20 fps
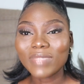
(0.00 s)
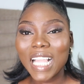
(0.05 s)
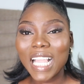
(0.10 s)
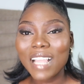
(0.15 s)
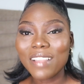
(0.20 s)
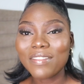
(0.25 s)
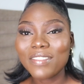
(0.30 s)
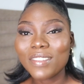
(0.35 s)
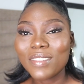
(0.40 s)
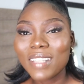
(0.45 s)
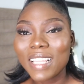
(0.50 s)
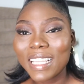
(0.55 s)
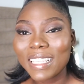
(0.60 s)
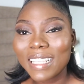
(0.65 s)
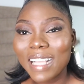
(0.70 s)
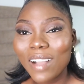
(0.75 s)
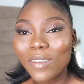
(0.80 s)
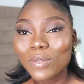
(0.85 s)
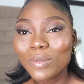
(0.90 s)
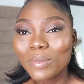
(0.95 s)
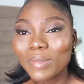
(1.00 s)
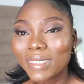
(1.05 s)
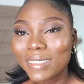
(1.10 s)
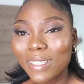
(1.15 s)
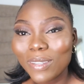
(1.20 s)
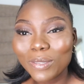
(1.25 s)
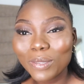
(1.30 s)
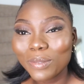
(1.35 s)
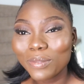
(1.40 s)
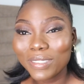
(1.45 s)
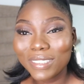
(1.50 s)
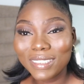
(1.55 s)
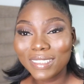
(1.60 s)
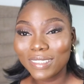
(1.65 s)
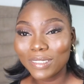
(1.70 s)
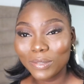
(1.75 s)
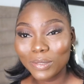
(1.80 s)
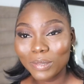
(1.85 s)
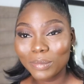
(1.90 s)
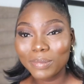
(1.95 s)
I feel like I won't miss out on
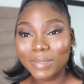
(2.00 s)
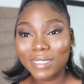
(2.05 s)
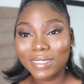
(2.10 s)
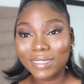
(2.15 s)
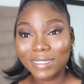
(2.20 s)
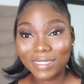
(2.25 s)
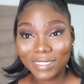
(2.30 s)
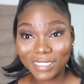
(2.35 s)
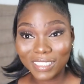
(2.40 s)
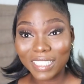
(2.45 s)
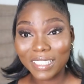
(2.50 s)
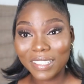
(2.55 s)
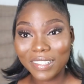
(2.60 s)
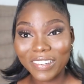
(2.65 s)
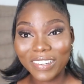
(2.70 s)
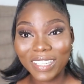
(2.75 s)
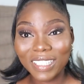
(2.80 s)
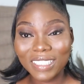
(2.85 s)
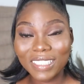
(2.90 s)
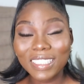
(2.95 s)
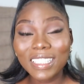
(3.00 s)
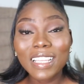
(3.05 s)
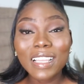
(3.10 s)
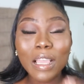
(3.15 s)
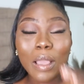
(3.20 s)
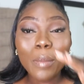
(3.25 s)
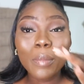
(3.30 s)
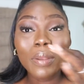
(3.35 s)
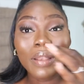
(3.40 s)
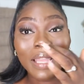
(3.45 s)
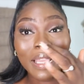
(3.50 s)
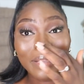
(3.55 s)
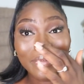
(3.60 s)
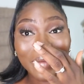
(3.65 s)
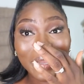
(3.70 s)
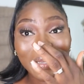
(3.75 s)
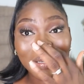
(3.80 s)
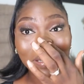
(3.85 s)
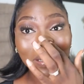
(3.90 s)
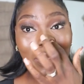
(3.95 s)
visiting those places generally. But like
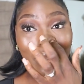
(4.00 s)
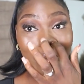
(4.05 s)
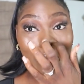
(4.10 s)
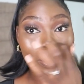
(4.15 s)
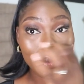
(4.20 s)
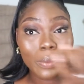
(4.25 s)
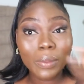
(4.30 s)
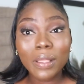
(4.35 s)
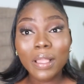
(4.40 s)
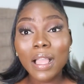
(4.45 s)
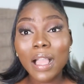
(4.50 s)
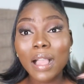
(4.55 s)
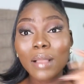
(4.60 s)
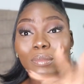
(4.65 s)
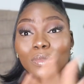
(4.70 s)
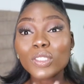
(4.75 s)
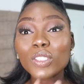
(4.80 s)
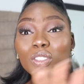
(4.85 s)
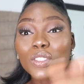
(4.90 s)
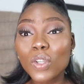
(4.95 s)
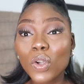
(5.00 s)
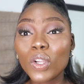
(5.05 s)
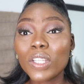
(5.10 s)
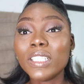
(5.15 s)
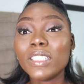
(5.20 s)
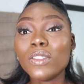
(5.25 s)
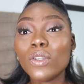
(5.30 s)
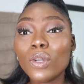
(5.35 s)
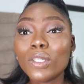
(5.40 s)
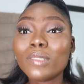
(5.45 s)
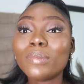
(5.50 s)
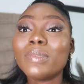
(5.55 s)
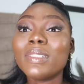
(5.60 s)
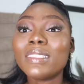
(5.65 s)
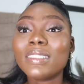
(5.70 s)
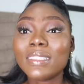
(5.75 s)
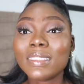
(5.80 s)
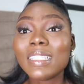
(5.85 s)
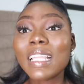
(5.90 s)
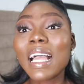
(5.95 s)
right now, I'm just calling all the
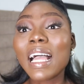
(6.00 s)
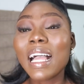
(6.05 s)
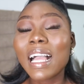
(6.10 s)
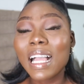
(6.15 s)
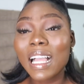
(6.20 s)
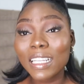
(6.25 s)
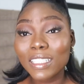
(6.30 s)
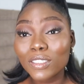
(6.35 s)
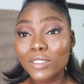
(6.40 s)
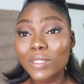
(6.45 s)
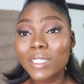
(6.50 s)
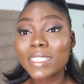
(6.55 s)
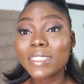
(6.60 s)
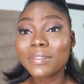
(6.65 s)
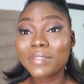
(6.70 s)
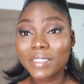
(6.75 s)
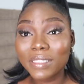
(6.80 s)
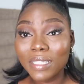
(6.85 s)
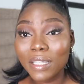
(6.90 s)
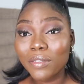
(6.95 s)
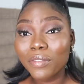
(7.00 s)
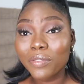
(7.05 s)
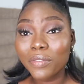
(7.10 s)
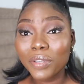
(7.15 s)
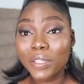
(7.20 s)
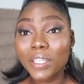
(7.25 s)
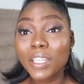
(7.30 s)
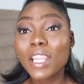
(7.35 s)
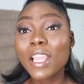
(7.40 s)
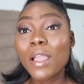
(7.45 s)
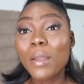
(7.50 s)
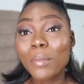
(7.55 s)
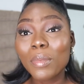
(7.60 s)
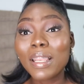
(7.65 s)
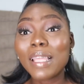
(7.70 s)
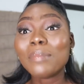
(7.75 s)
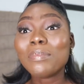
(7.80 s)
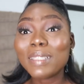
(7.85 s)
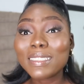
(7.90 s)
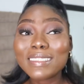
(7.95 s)
places that are actually visa free.
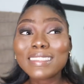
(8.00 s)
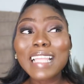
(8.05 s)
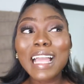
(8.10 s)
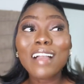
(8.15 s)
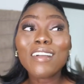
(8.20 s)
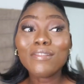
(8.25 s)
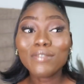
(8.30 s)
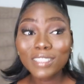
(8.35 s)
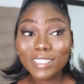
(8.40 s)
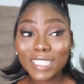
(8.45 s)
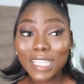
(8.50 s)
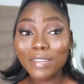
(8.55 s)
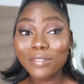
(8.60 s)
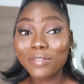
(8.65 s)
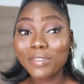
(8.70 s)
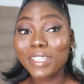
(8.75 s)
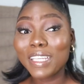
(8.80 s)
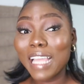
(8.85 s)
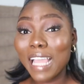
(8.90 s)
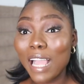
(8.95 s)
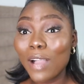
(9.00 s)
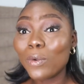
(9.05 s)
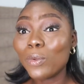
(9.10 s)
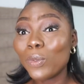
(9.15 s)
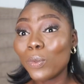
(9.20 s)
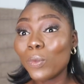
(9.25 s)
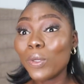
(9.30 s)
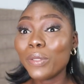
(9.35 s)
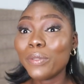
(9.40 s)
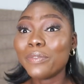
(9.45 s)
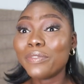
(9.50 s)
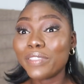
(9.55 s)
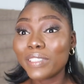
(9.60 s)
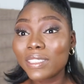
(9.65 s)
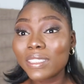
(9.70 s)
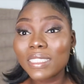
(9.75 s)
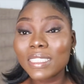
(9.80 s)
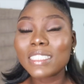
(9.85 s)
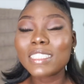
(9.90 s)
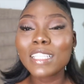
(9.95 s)
But like places that are visa free that I would want to
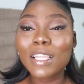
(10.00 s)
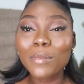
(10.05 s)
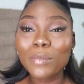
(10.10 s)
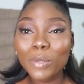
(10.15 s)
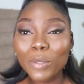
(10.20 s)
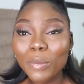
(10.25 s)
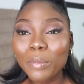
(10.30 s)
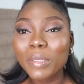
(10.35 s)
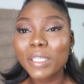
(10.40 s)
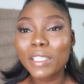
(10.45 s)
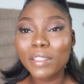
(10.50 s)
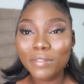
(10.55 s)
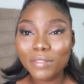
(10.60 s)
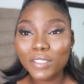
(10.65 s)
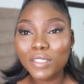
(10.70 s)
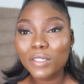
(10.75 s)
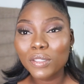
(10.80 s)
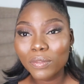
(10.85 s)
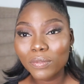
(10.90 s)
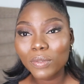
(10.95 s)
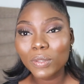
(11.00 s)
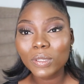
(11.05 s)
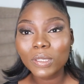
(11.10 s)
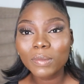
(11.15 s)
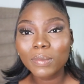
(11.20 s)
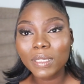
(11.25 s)
visit, I'm going to make a video of those